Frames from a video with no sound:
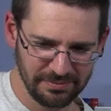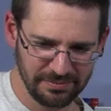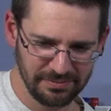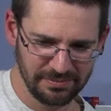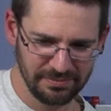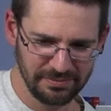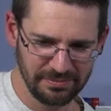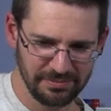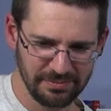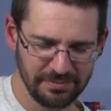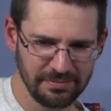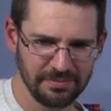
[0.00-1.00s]

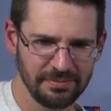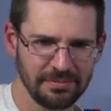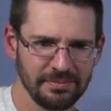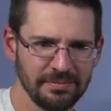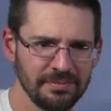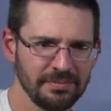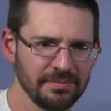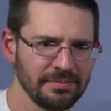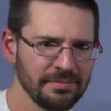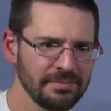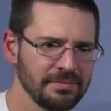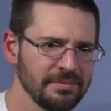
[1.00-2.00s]

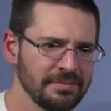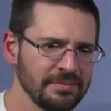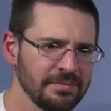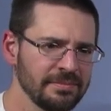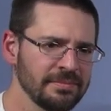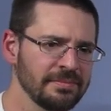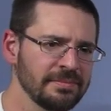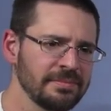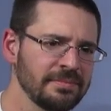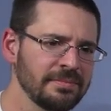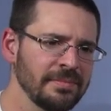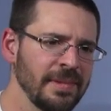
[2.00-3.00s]

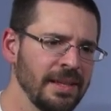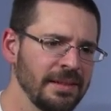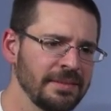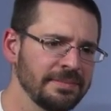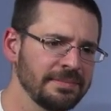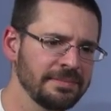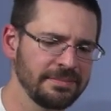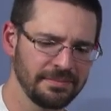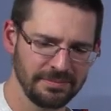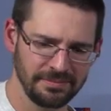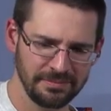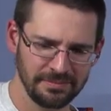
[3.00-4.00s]

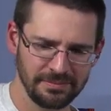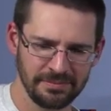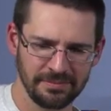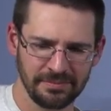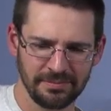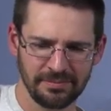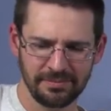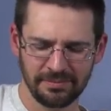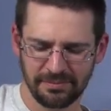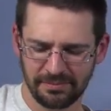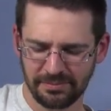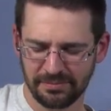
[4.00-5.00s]

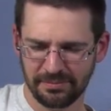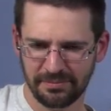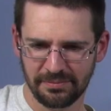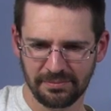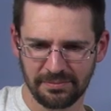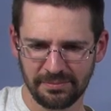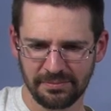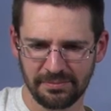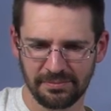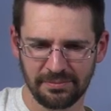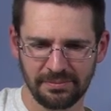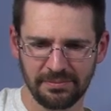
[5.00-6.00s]

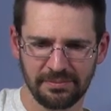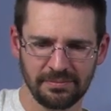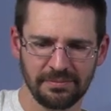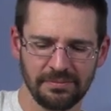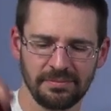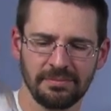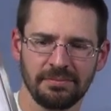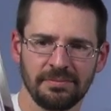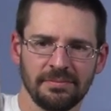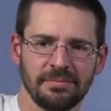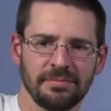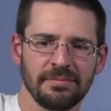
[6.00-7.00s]

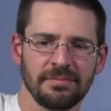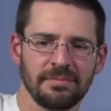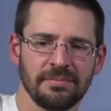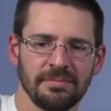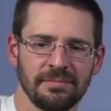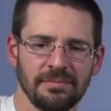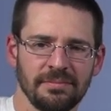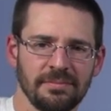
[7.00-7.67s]
(silent)